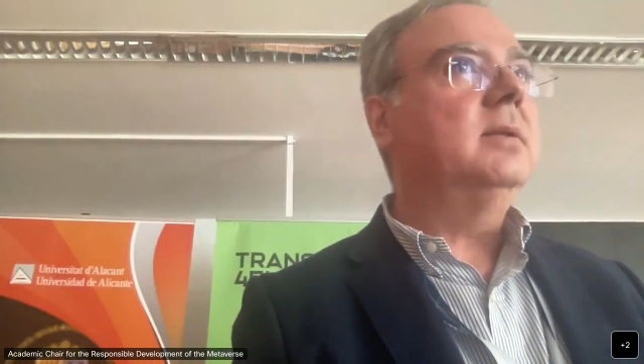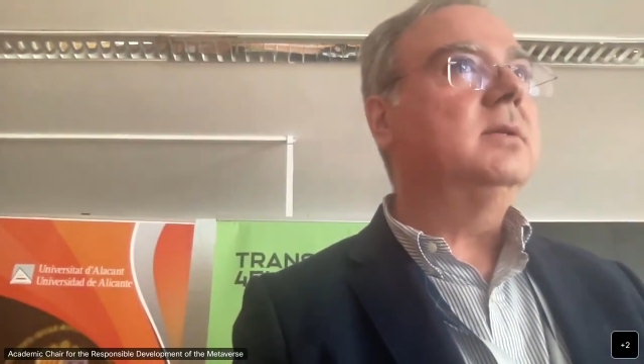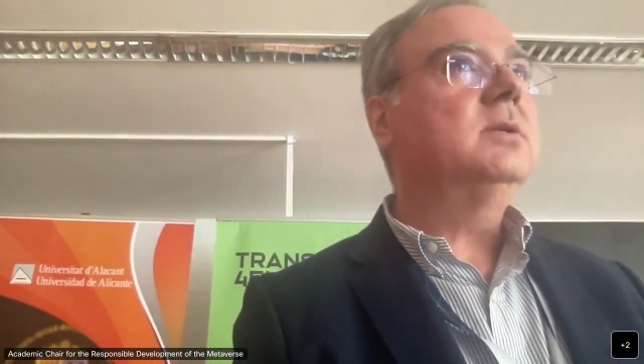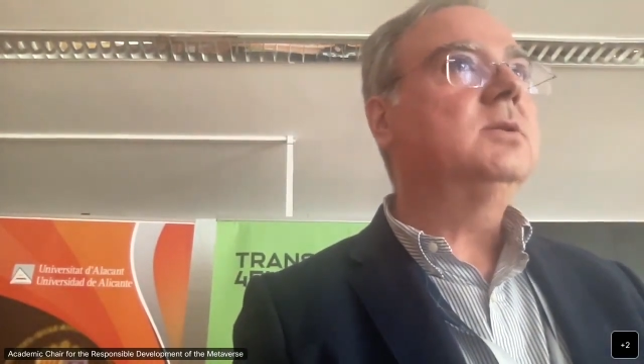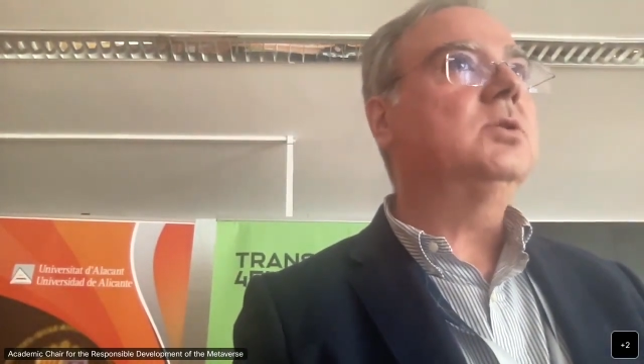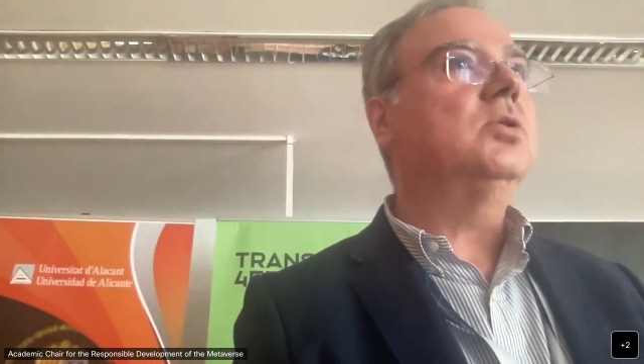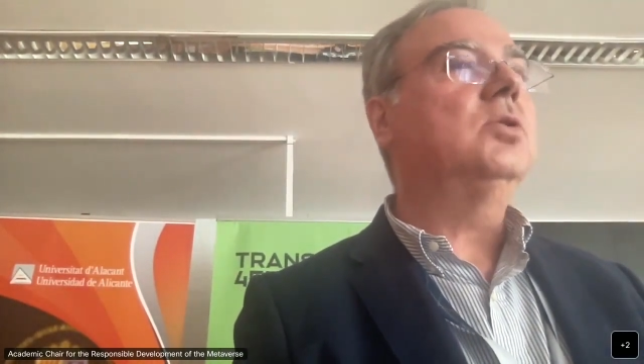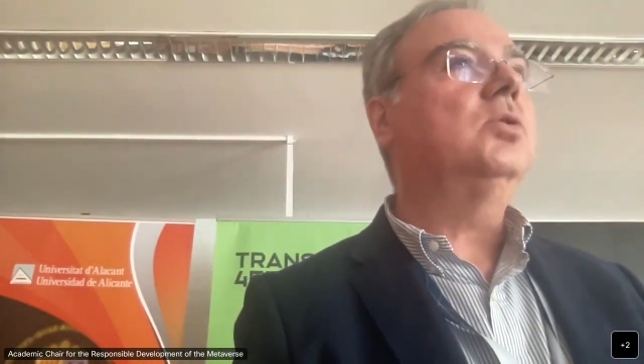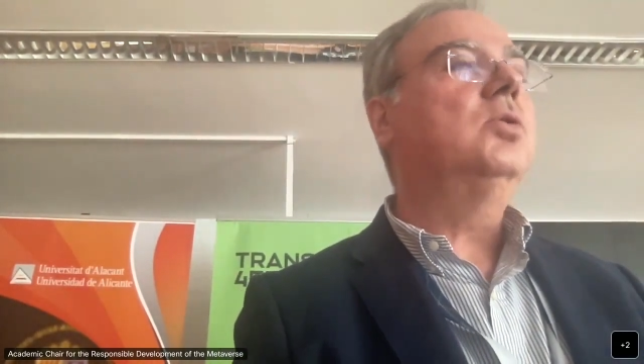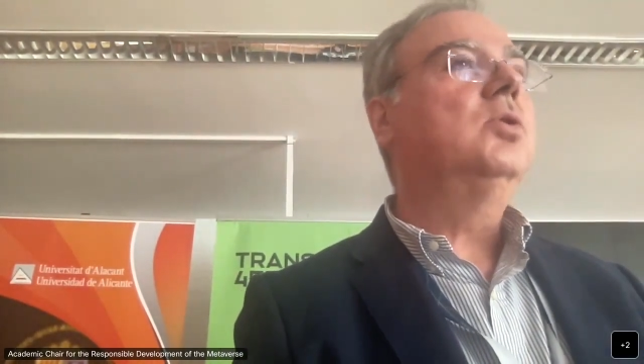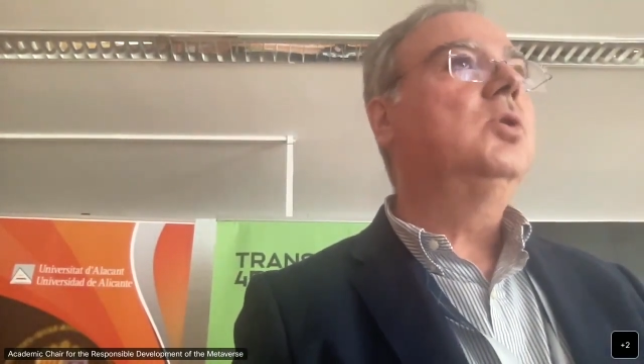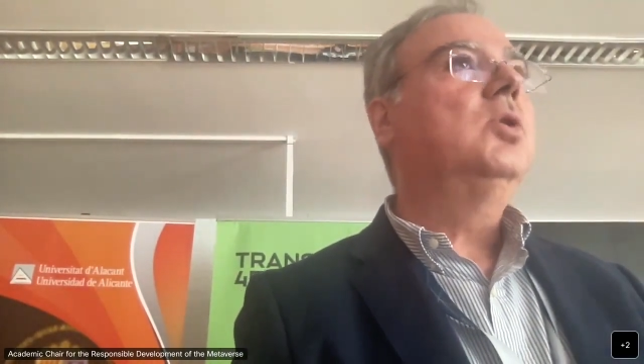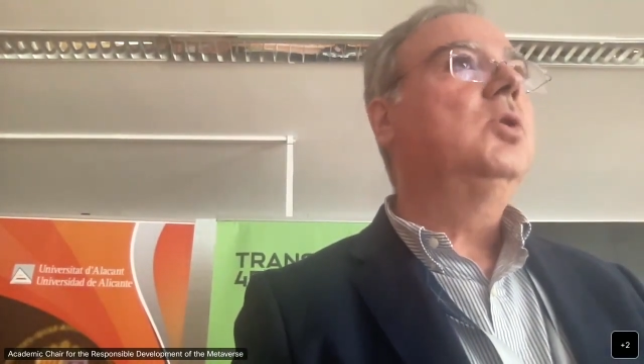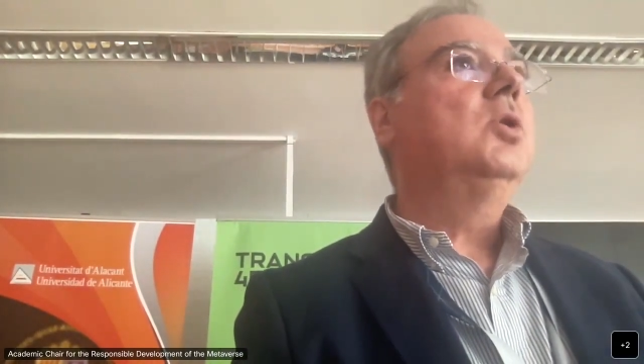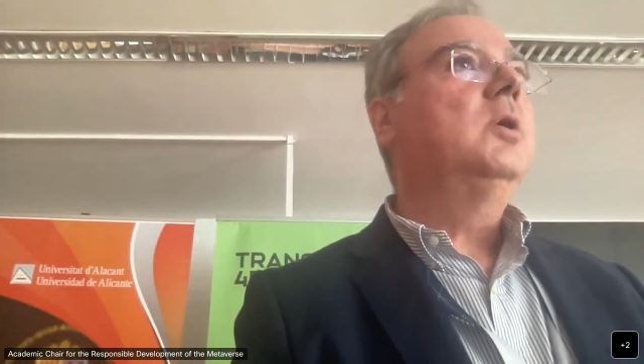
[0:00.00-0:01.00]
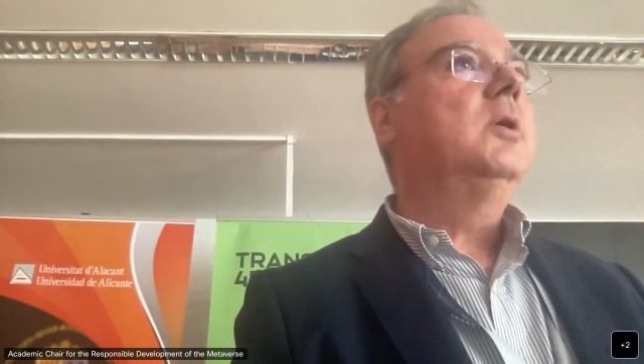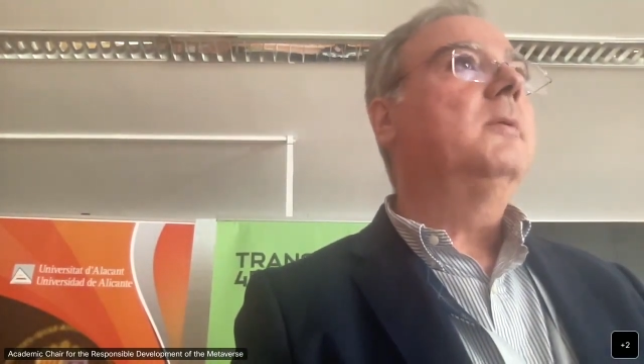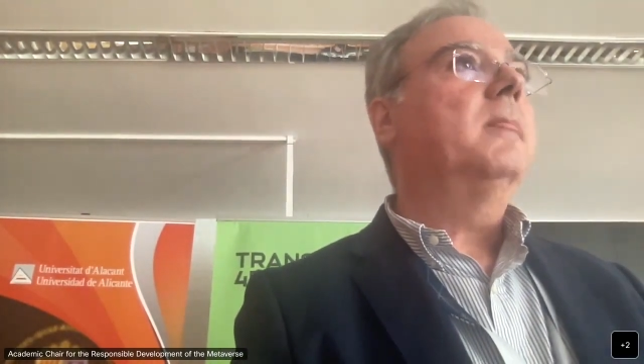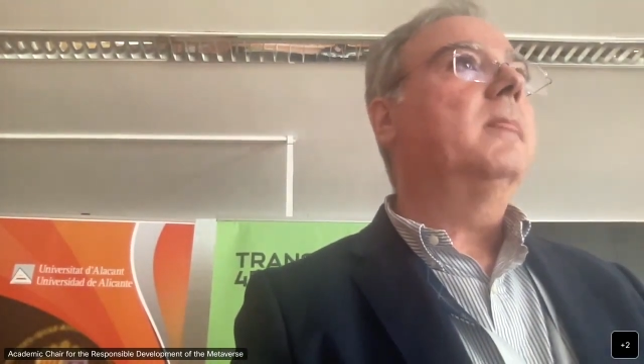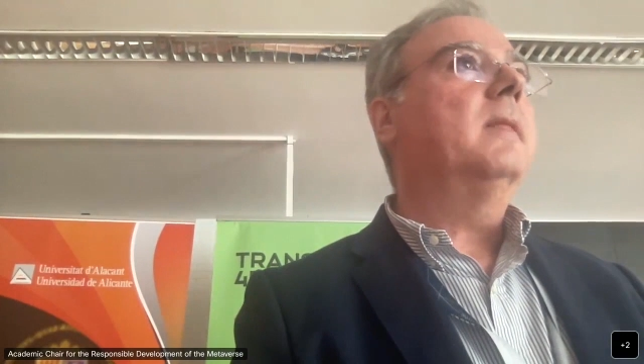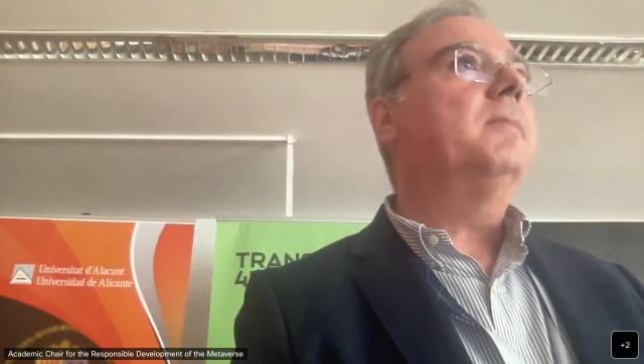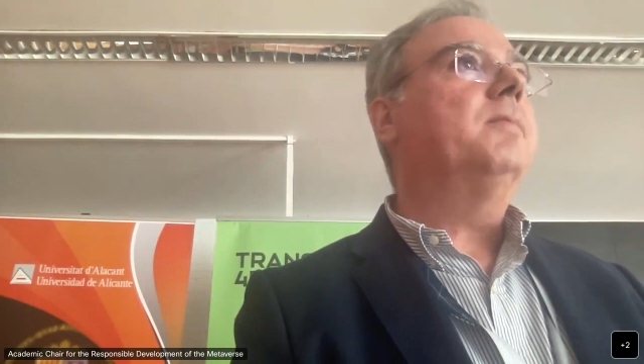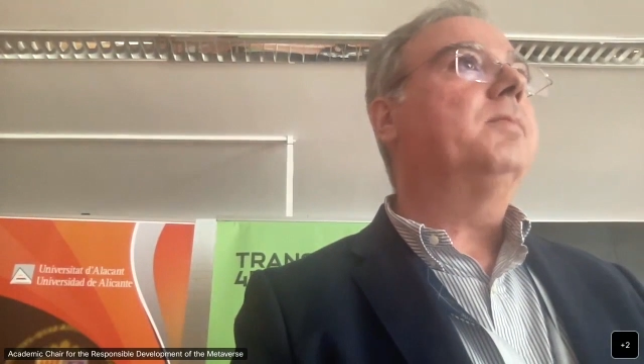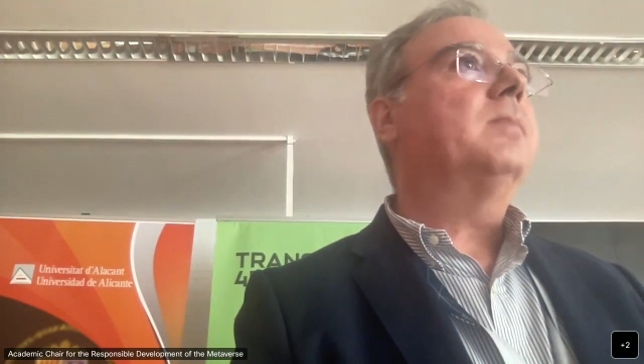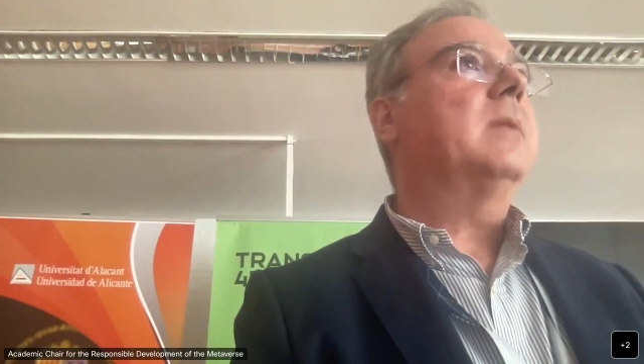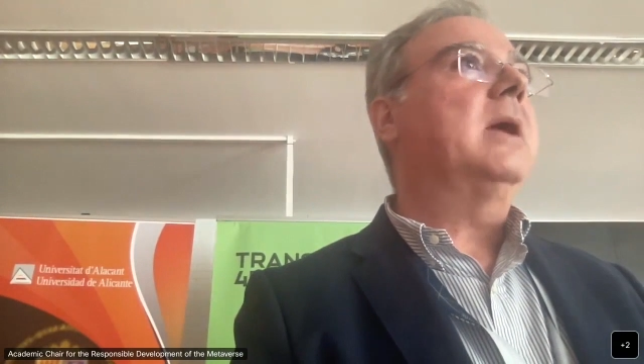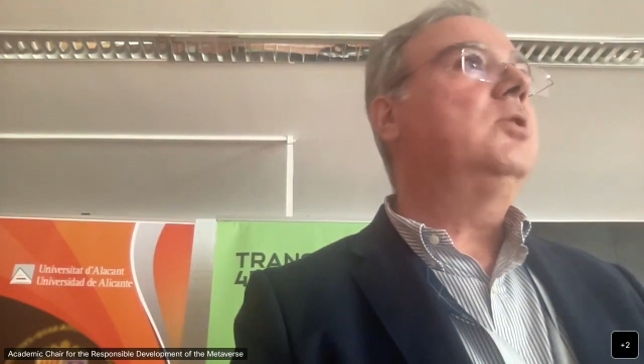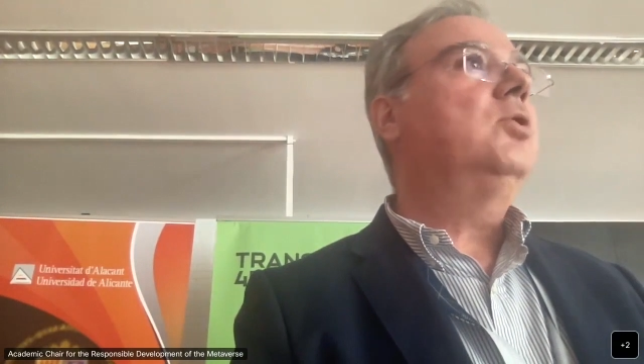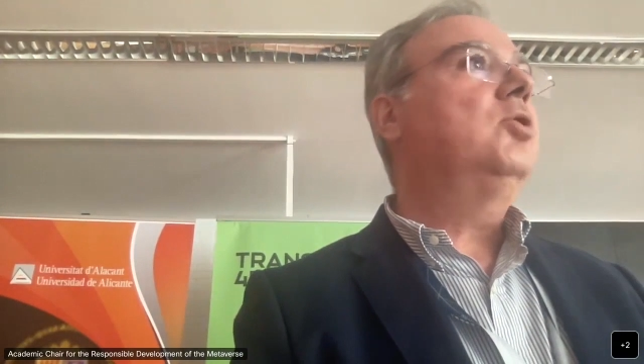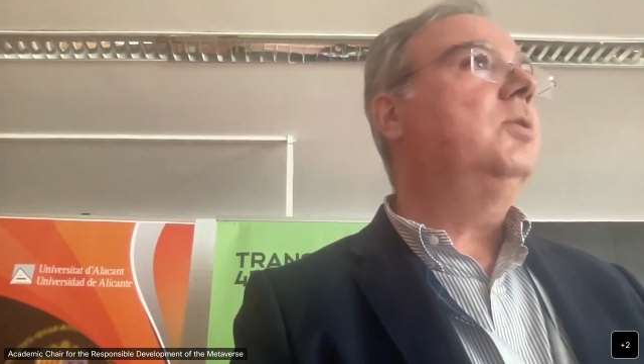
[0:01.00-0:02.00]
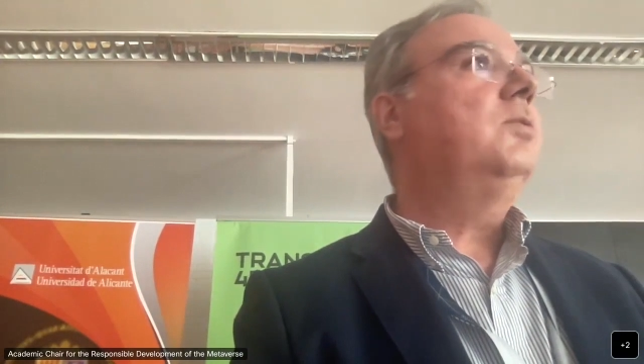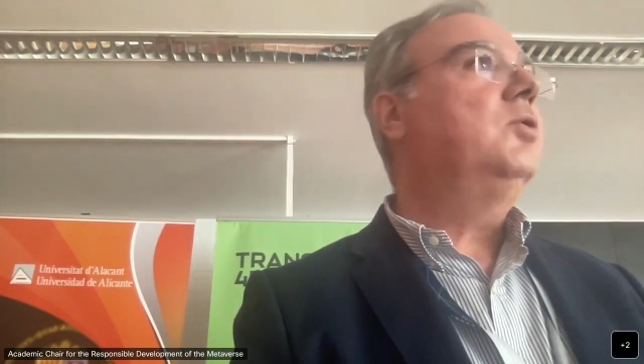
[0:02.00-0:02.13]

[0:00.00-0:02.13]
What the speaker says: So I don't know